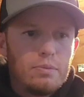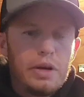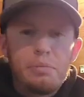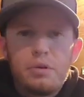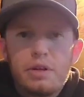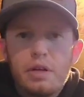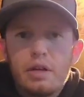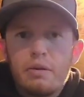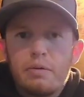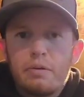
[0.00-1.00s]

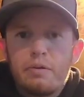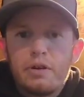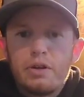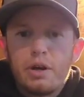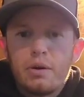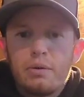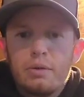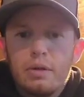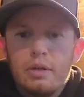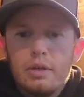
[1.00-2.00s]
representative for FishCo,
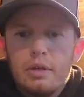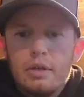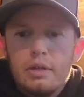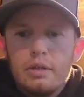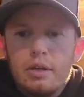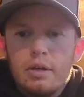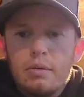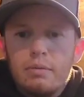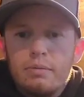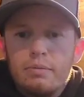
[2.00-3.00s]

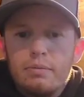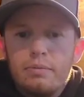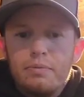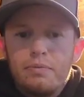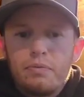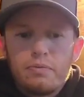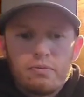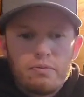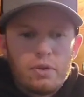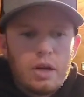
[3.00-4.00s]
so
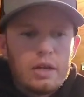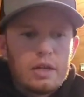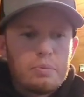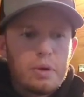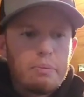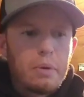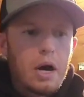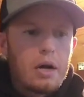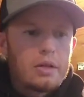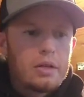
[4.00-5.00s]
got this big
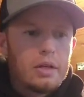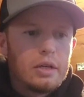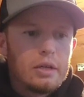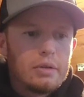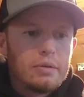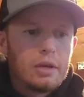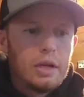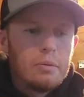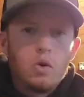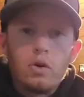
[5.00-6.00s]
box in, and
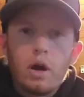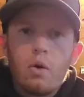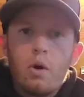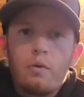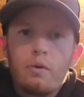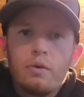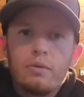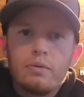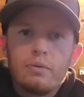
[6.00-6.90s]
I'm gonna go over